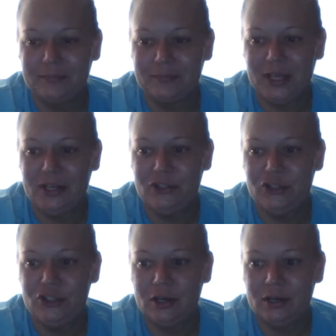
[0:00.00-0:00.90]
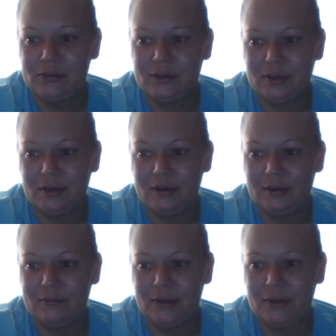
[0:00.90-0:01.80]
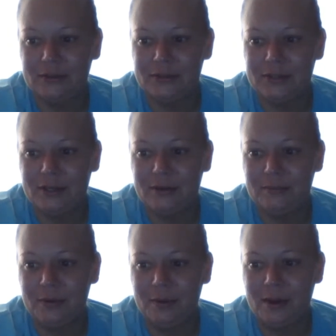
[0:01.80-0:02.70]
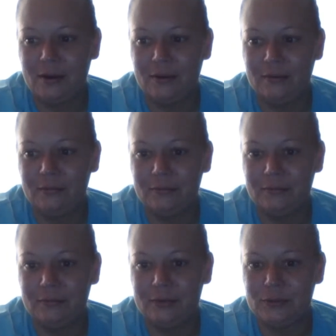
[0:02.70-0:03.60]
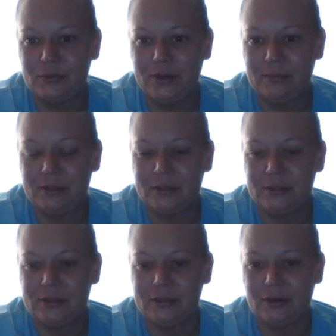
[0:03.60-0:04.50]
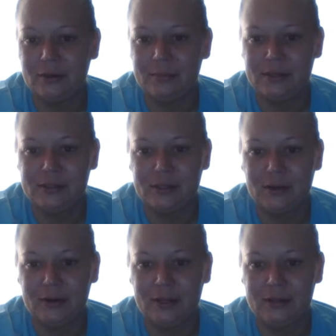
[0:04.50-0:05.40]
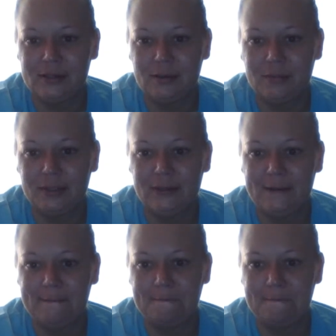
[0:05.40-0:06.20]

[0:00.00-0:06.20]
He just fell asleep about 20 minutes, 30 minutes ago, I guess, something like that.